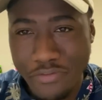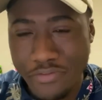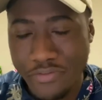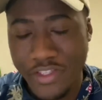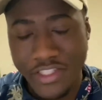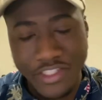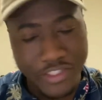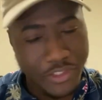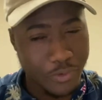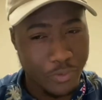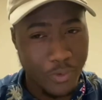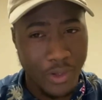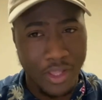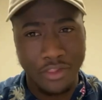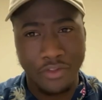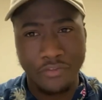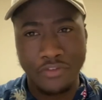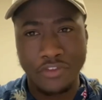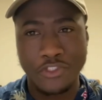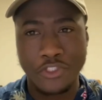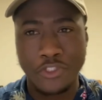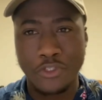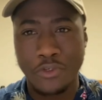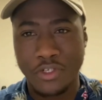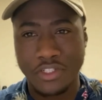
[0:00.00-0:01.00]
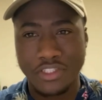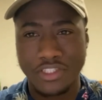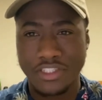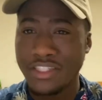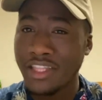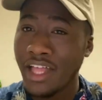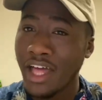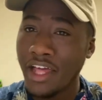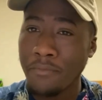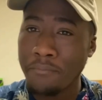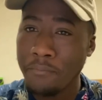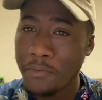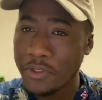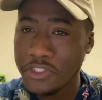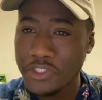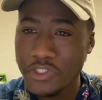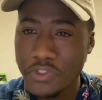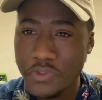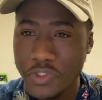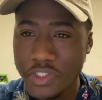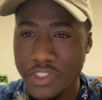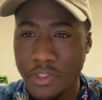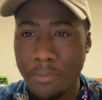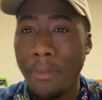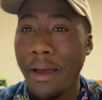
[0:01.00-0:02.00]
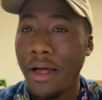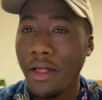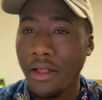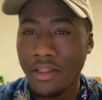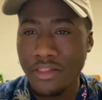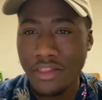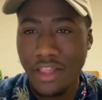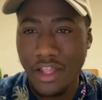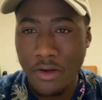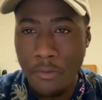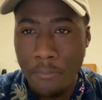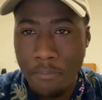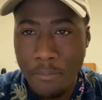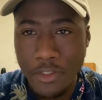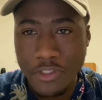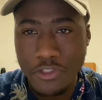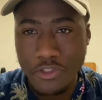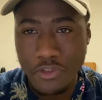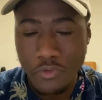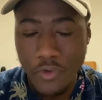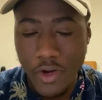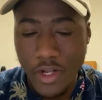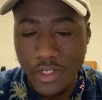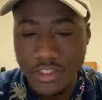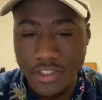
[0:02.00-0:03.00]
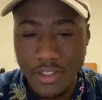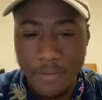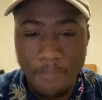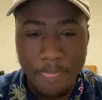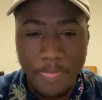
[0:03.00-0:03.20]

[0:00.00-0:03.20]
This is why I love this show, because there's a lot of mysteries and a lot of Mr. eggs.